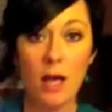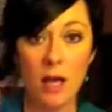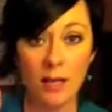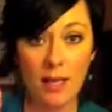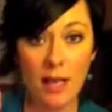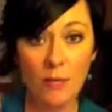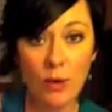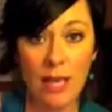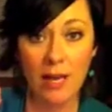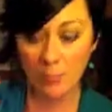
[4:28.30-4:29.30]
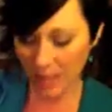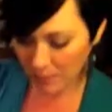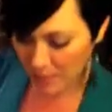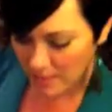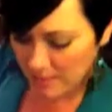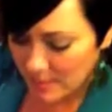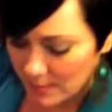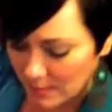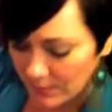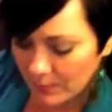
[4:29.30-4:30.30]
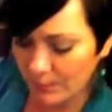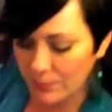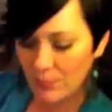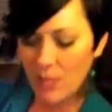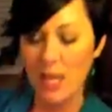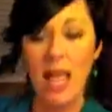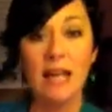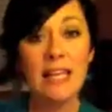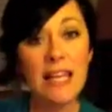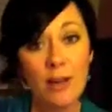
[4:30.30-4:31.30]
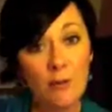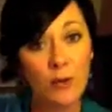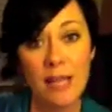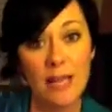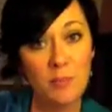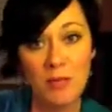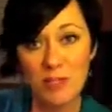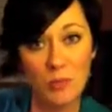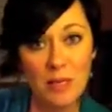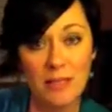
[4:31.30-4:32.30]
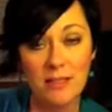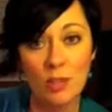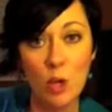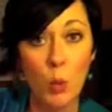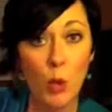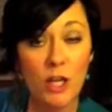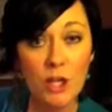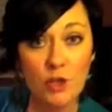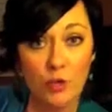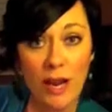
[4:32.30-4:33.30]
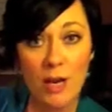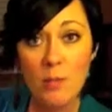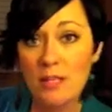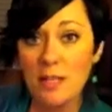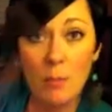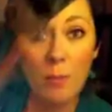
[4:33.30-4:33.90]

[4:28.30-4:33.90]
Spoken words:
a can of organic black beans, and a can of organic pinto beans. We're going to drain them and dump